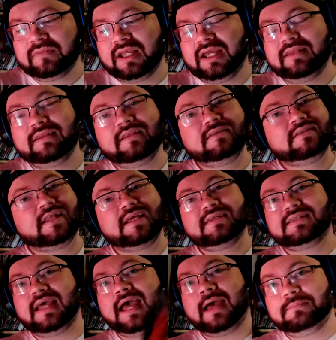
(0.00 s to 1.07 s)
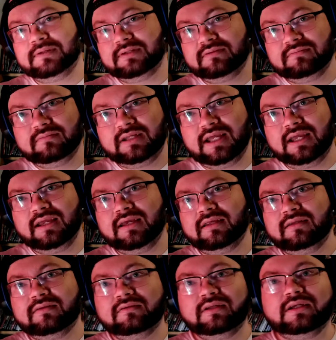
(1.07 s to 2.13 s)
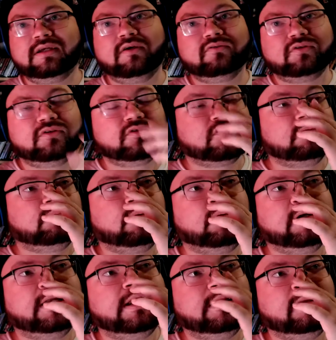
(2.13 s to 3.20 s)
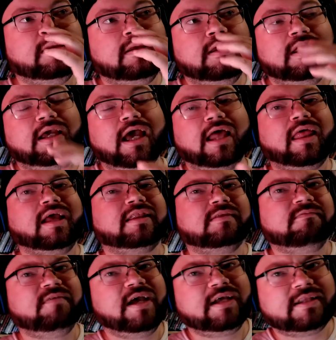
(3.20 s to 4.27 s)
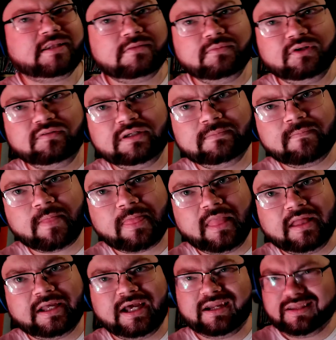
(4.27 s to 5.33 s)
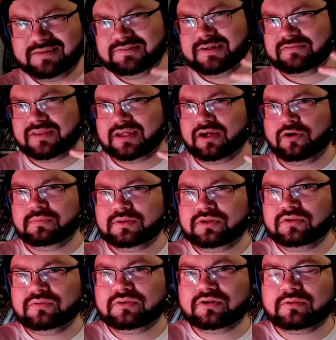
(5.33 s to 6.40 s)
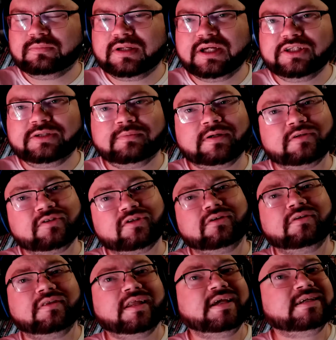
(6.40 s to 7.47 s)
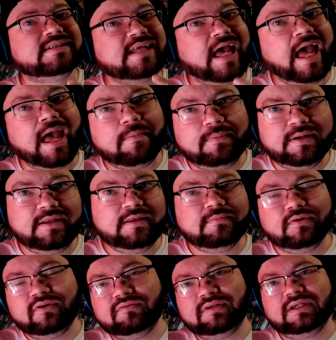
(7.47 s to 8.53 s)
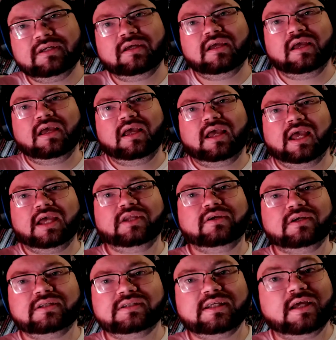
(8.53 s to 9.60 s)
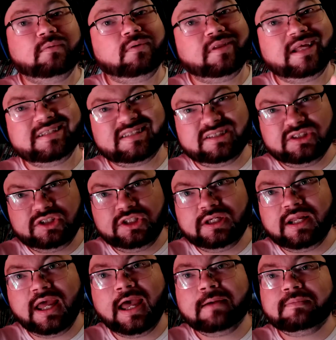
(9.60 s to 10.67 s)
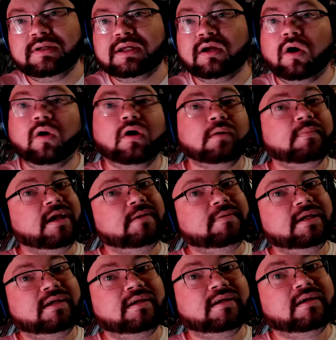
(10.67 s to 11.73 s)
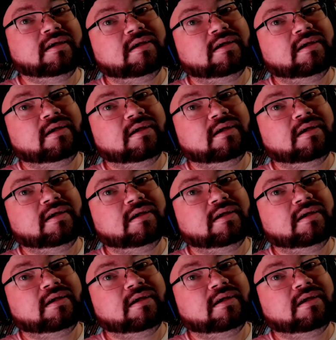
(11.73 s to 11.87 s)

and then things happen, and it goes to a certain point. And I like the fact that the movie kind of leaves everything open to interpretation, because certain things happen in the movie, and you could say, well, that's legit happening, or maybe